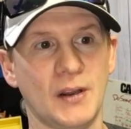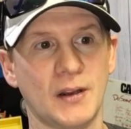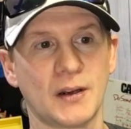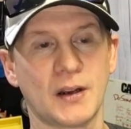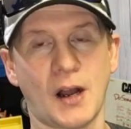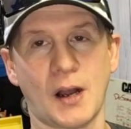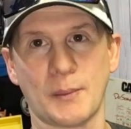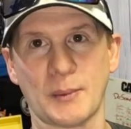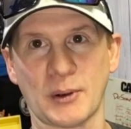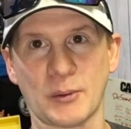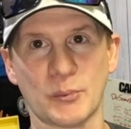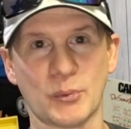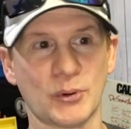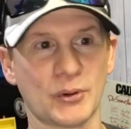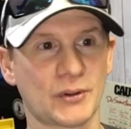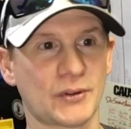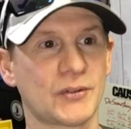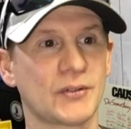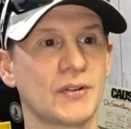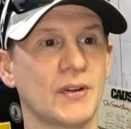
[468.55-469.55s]
comic
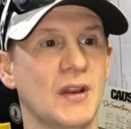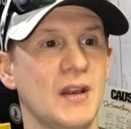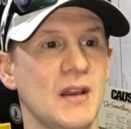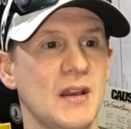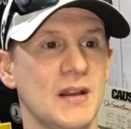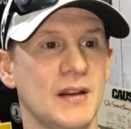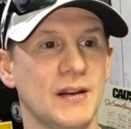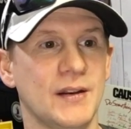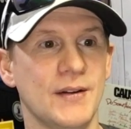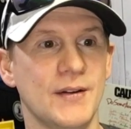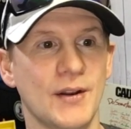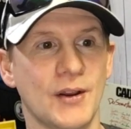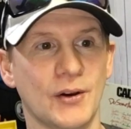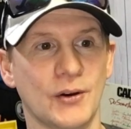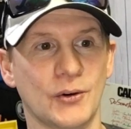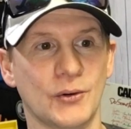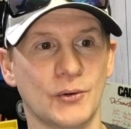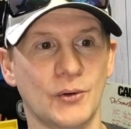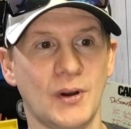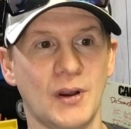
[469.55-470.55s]
books,
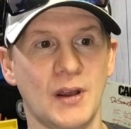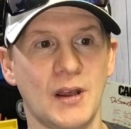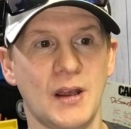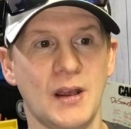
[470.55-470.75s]
no,